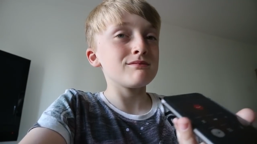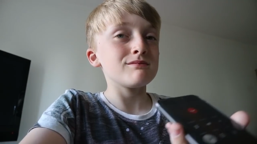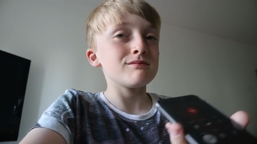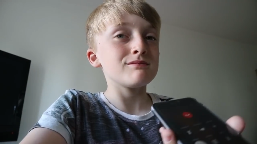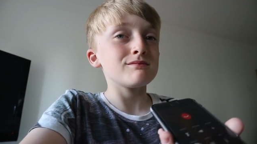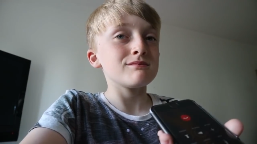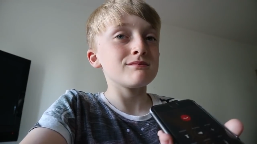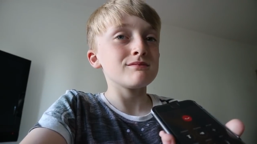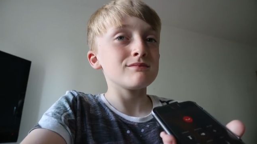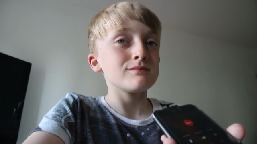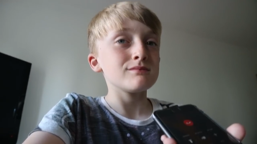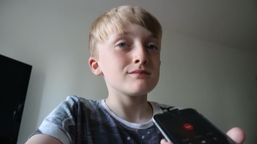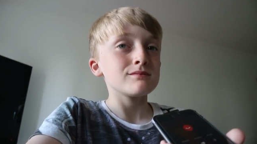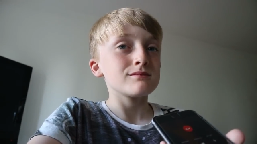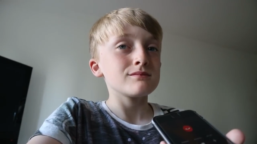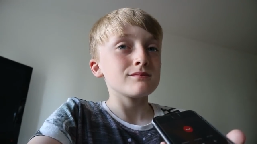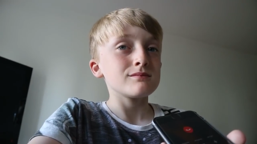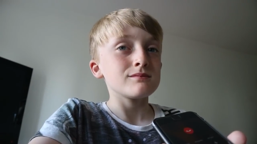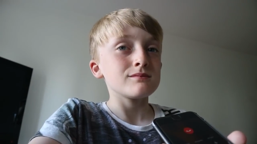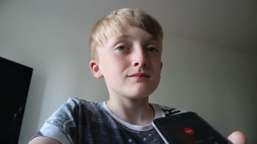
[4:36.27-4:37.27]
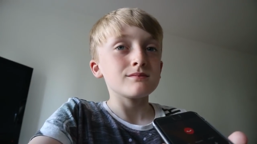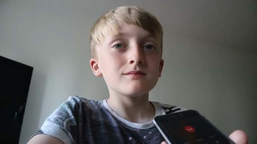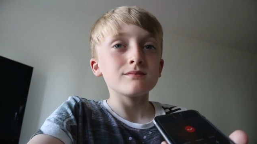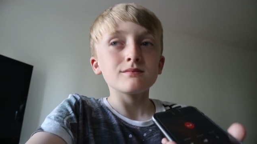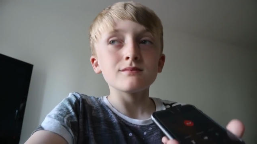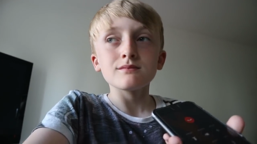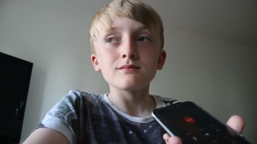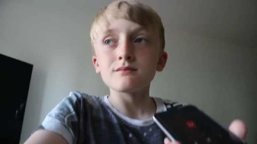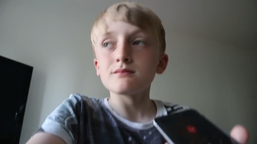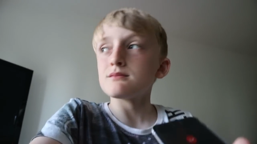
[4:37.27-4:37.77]

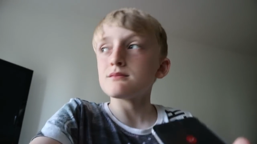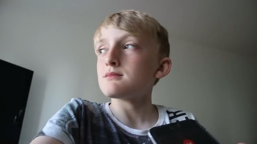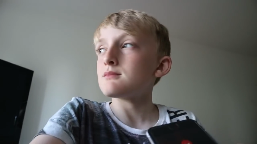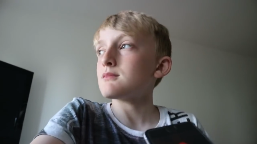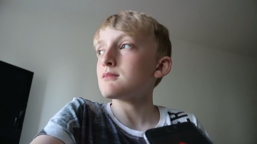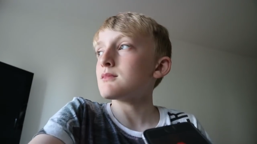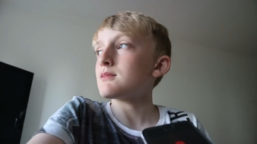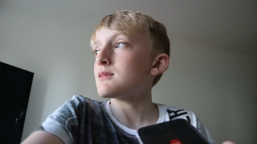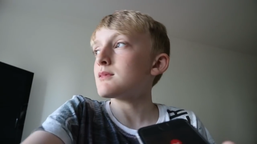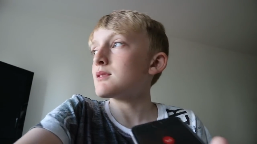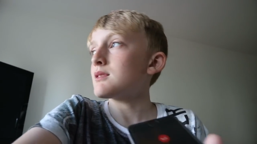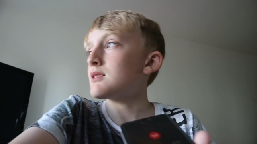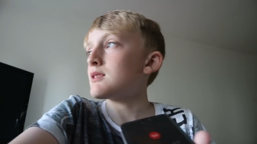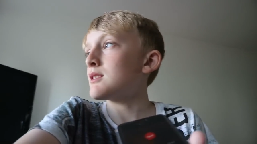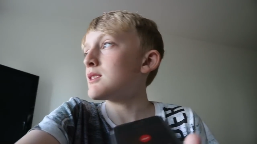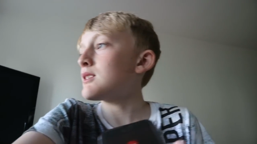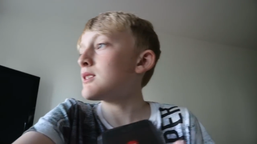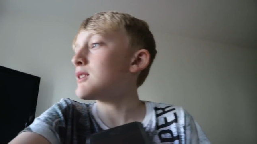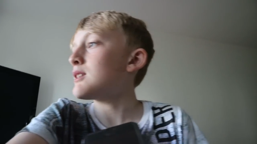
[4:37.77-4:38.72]
(silence)